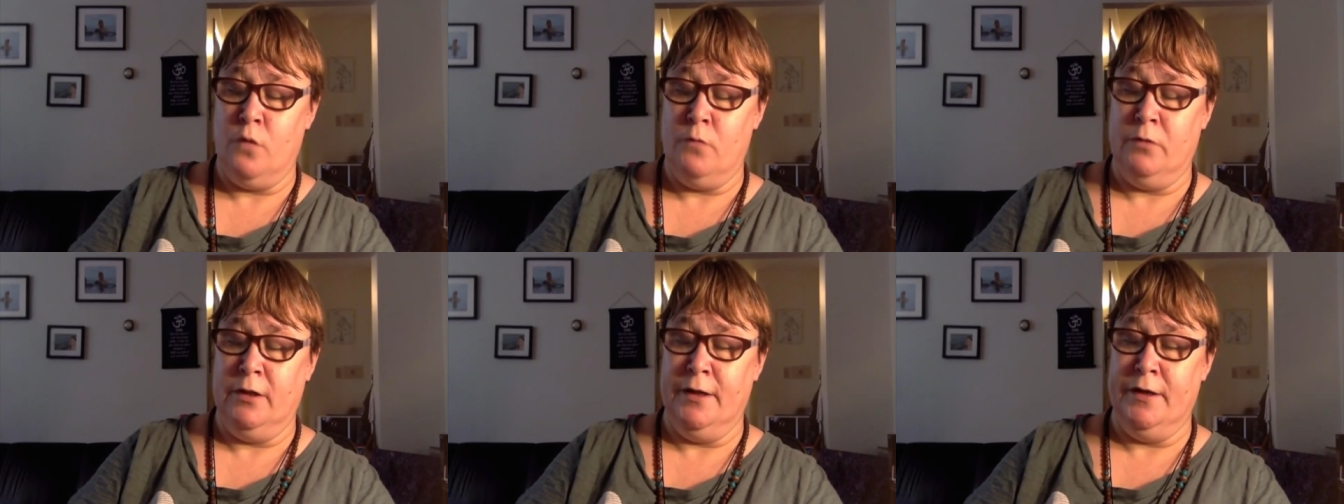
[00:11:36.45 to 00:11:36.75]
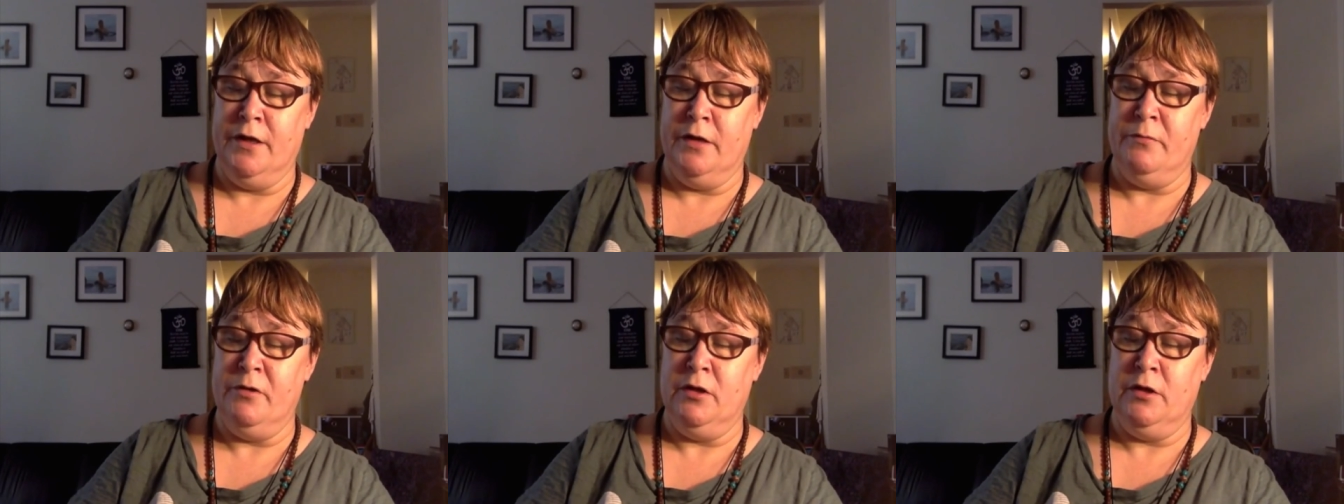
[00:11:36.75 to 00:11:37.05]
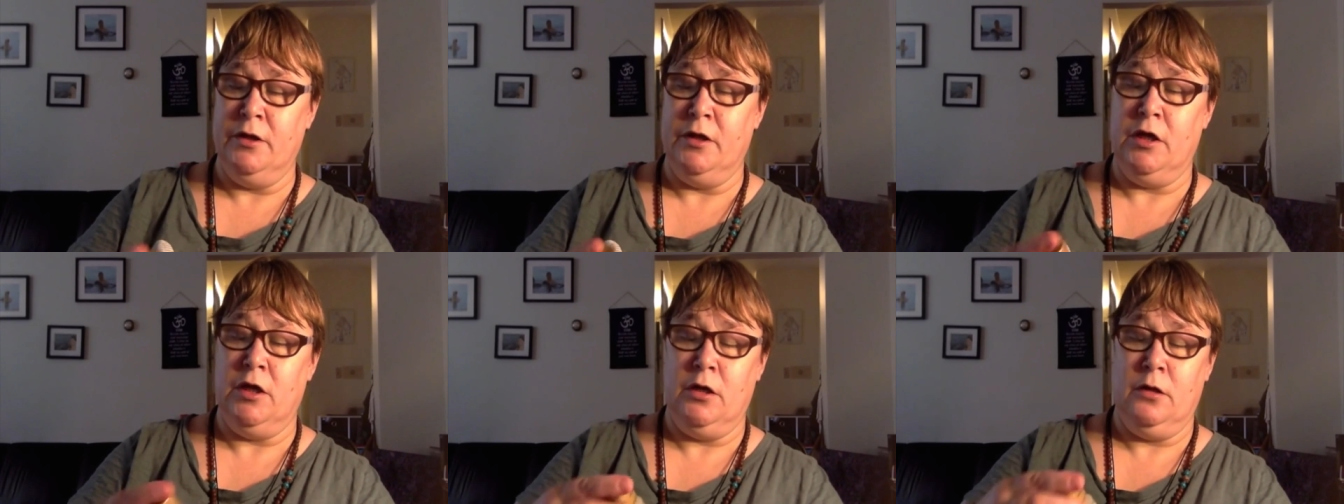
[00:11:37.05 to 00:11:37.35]

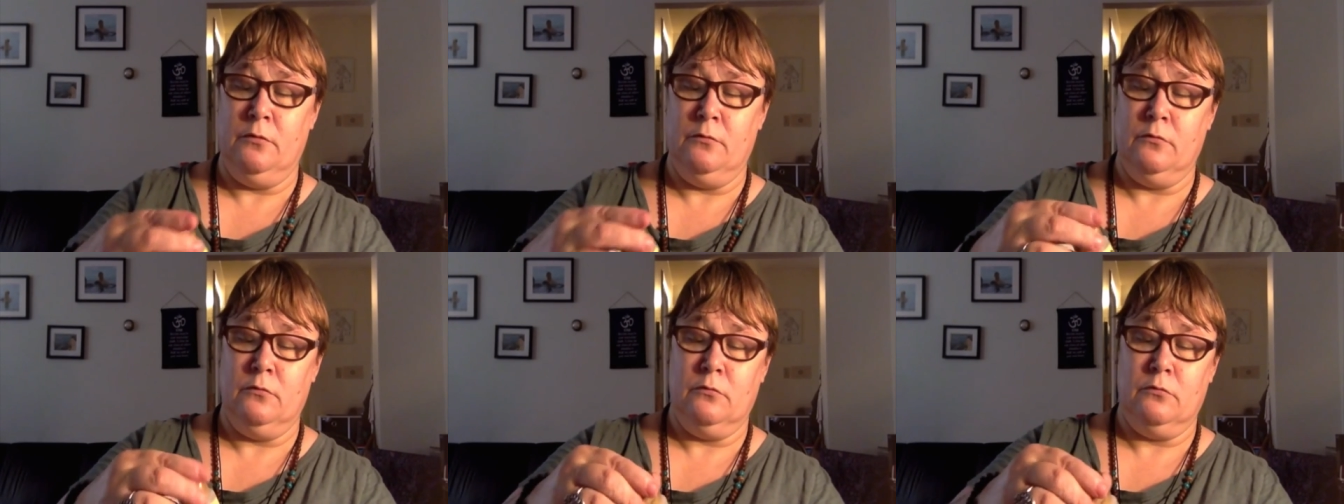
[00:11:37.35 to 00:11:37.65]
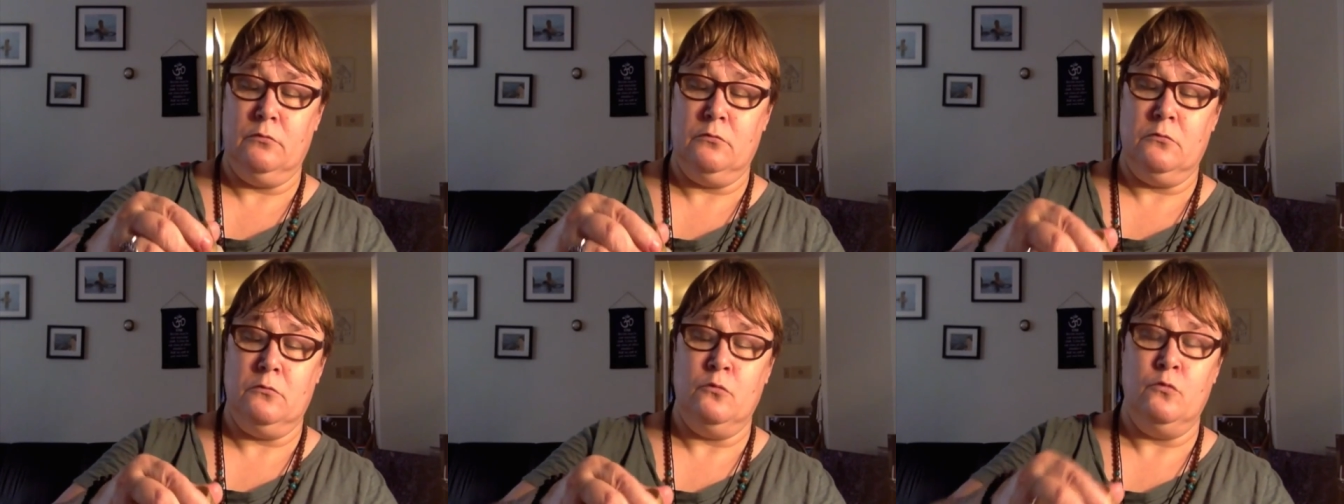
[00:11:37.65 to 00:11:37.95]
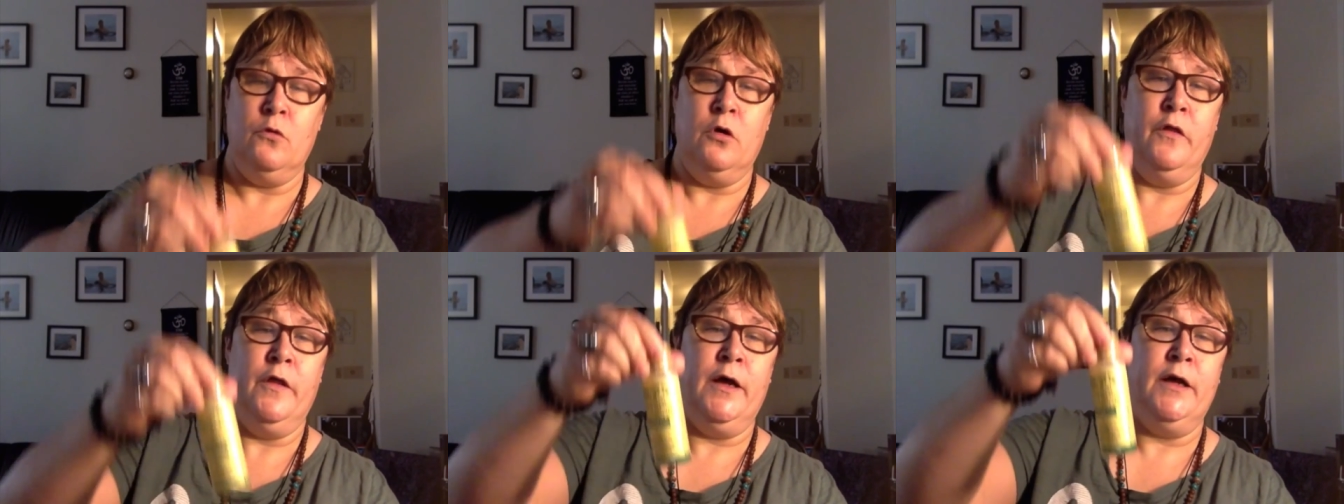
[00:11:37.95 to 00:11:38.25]
blendability.
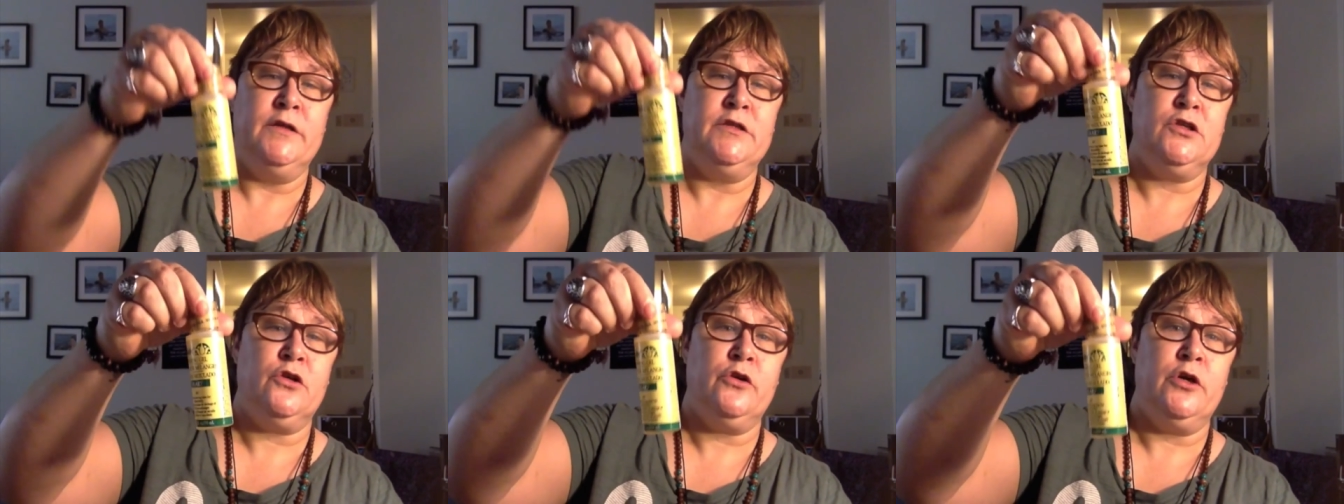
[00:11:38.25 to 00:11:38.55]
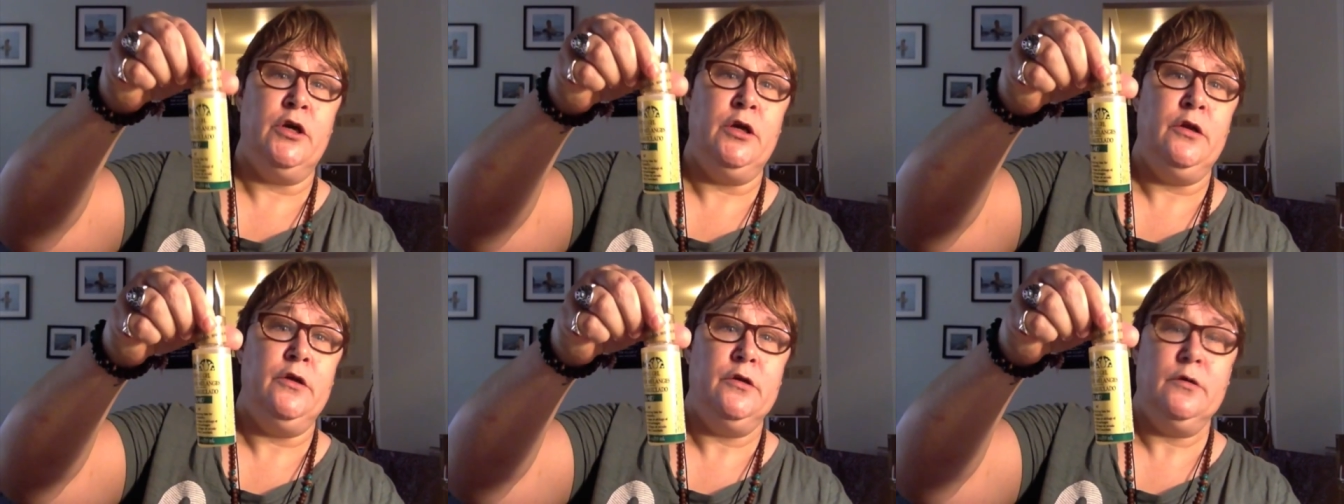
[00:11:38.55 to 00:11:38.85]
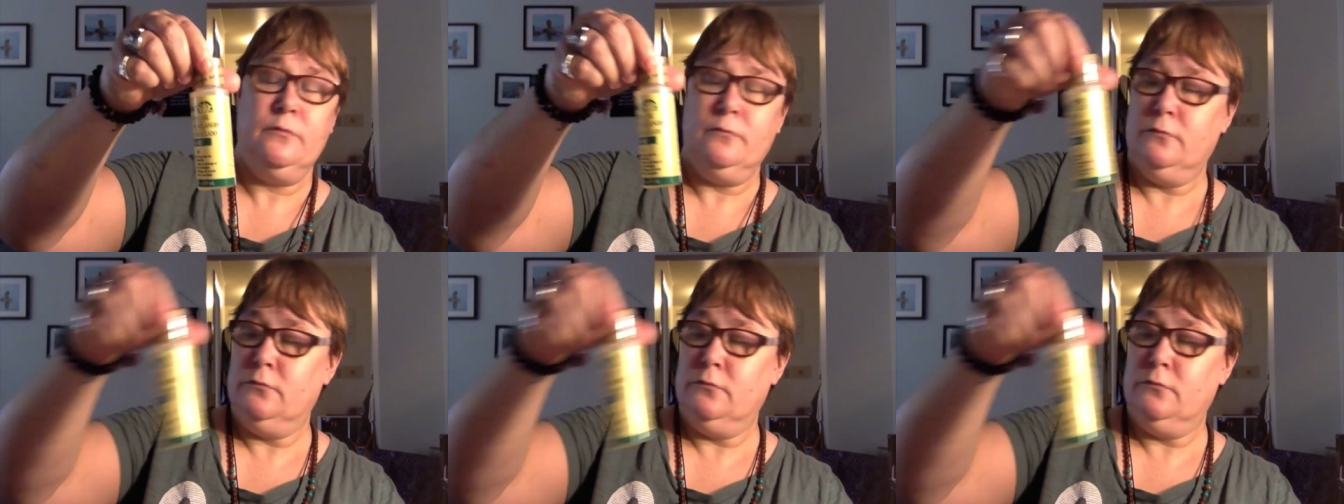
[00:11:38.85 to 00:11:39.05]
Well, that's great.